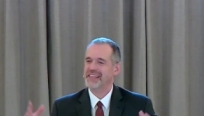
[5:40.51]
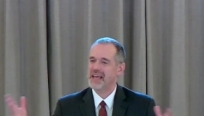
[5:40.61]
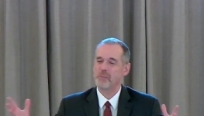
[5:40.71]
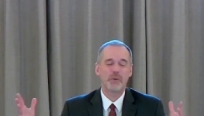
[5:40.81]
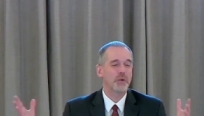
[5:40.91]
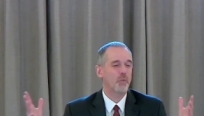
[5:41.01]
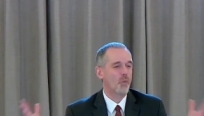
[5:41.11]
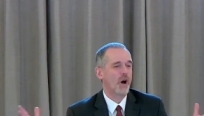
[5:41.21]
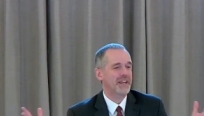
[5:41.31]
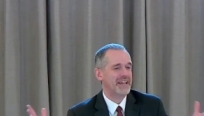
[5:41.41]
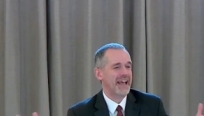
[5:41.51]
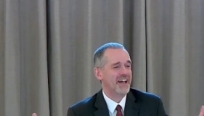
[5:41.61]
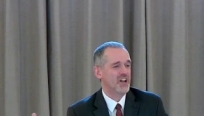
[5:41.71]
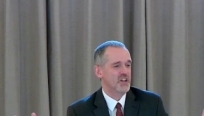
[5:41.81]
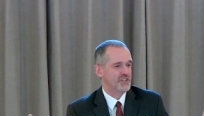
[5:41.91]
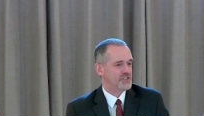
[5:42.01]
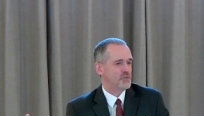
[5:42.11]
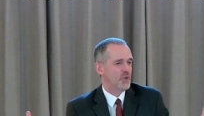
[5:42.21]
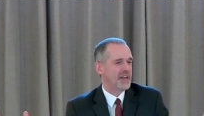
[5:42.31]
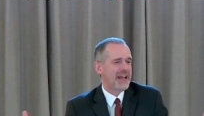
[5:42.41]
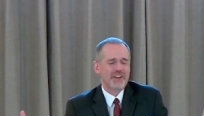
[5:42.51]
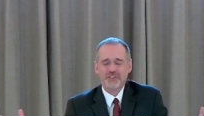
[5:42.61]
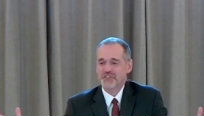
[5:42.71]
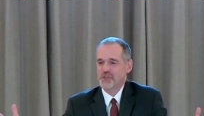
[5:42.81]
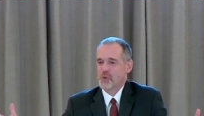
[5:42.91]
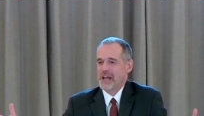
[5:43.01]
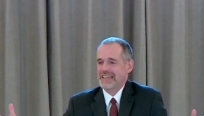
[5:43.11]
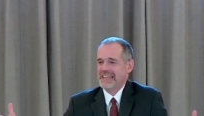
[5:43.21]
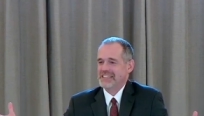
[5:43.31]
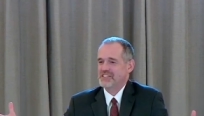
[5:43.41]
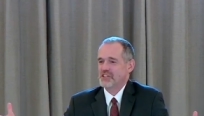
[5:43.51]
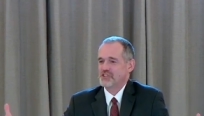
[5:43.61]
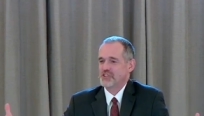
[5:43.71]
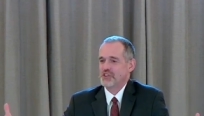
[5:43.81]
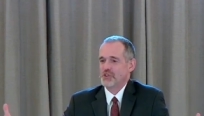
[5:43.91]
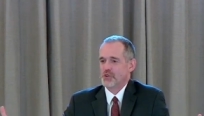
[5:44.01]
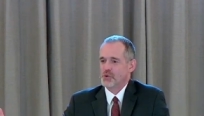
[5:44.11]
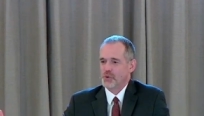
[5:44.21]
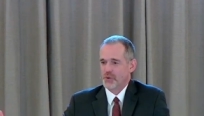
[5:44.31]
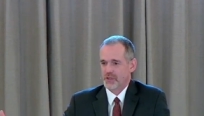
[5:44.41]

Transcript: yeah, but what else? What else do I need to do?